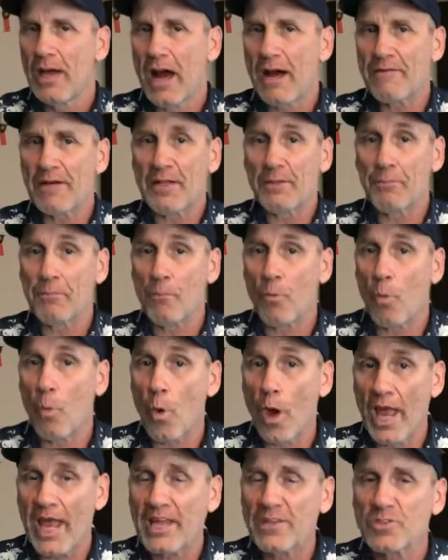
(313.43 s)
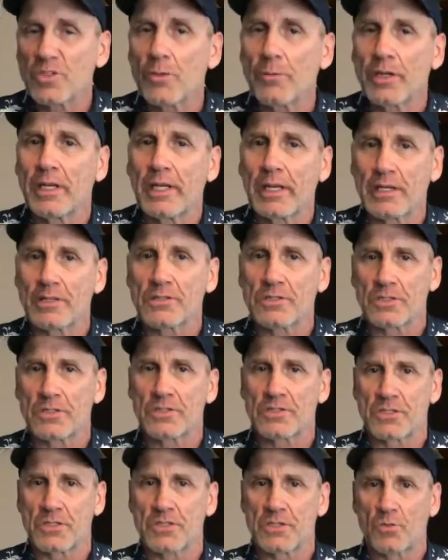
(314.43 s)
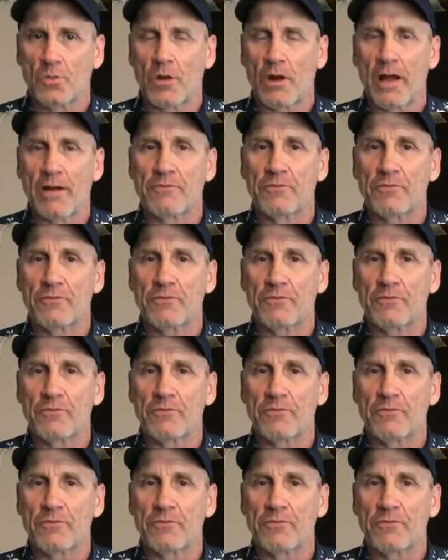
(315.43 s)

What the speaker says: I've had way too many instances where